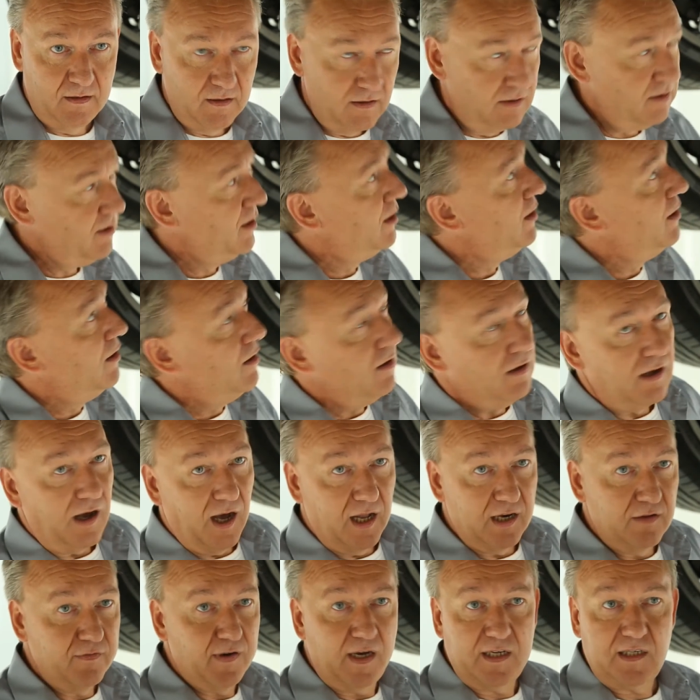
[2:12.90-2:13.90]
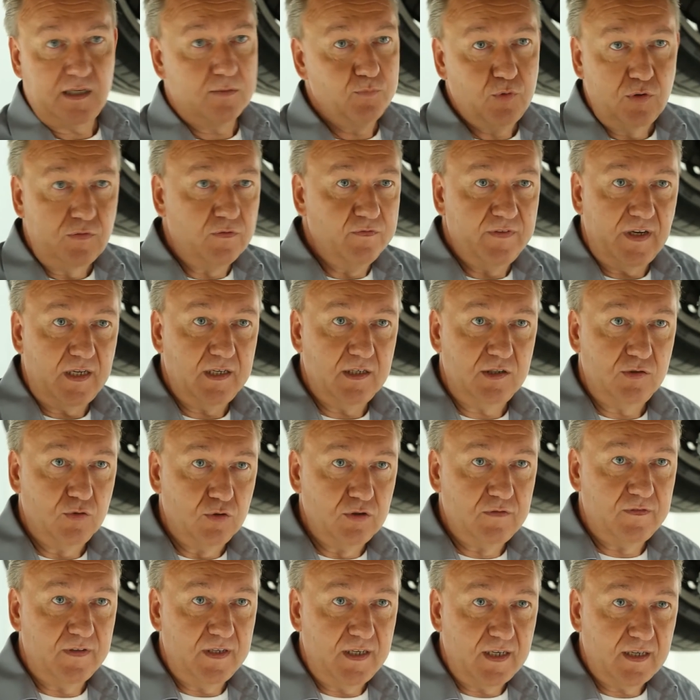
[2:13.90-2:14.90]
Okay. Another
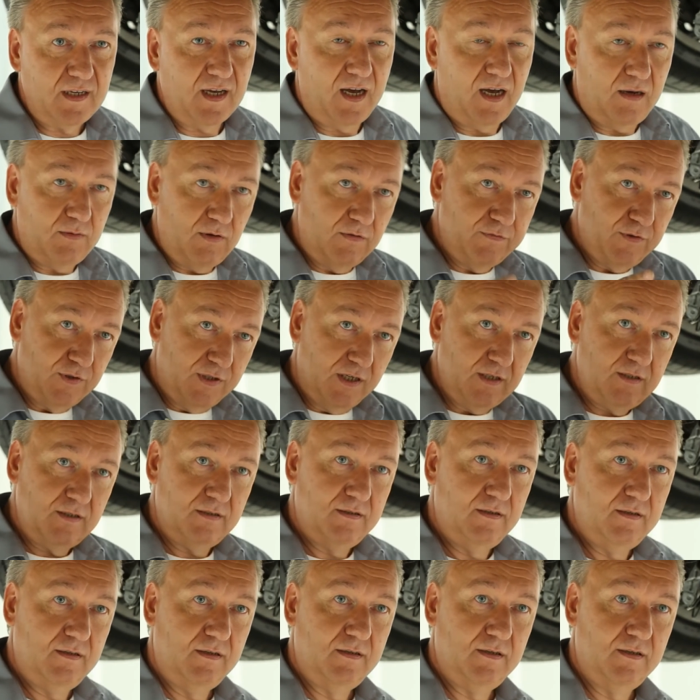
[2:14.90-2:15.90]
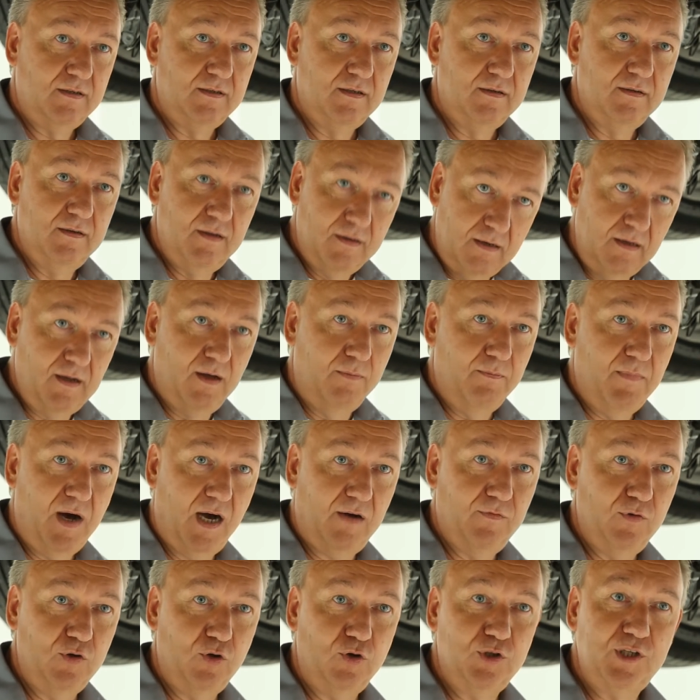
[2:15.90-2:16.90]
testing method isn't necessary,
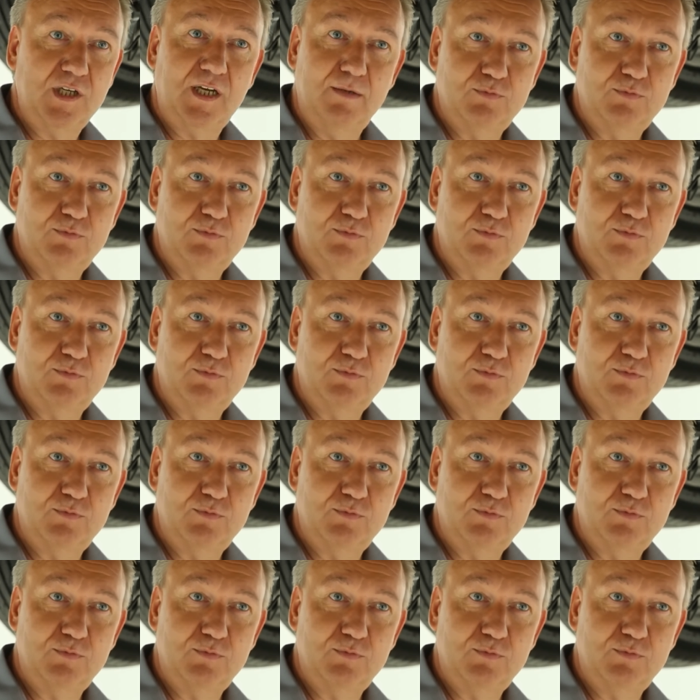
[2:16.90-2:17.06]
but we will